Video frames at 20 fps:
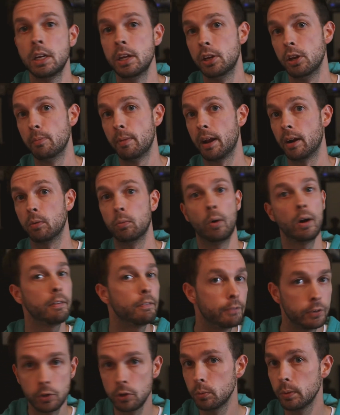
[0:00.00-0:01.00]
no matter
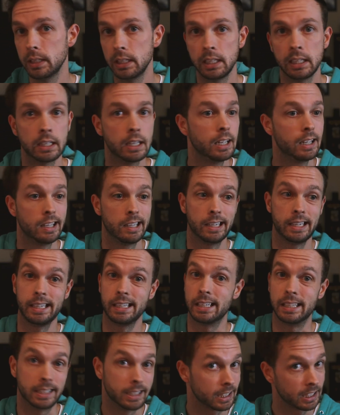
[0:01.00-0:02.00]
what food we eat,
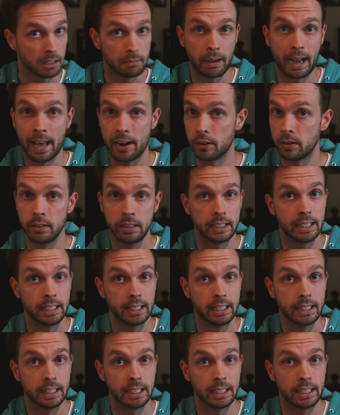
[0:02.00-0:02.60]
it doesn't matter.